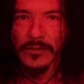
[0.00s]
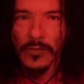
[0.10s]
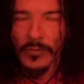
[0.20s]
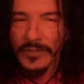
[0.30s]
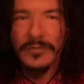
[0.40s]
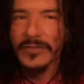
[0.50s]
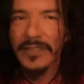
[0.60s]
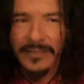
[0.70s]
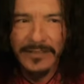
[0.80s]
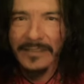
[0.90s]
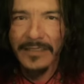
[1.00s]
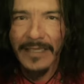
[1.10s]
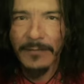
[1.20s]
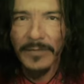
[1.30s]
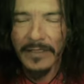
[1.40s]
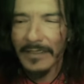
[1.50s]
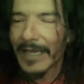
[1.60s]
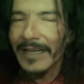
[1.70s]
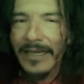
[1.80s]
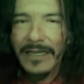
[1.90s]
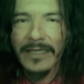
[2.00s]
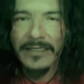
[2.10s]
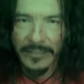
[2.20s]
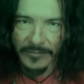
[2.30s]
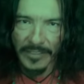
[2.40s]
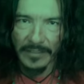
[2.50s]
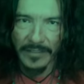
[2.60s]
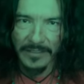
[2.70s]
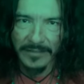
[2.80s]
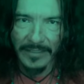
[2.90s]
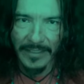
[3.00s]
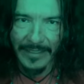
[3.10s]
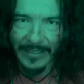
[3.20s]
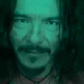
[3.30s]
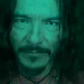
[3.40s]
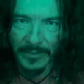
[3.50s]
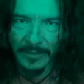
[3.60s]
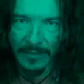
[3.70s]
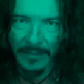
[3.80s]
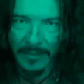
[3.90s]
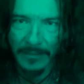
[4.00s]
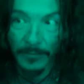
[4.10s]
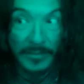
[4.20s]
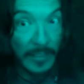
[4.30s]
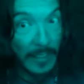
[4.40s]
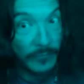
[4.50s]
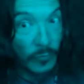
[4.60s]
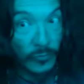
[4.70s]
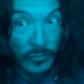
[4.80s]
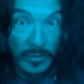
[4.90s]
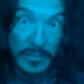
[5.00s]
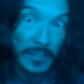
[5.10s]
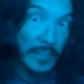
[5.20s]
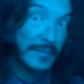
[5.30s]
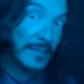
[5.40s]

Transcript: What do you think is going to happen? A lot of great things are going to happen. But they have told you that the sun is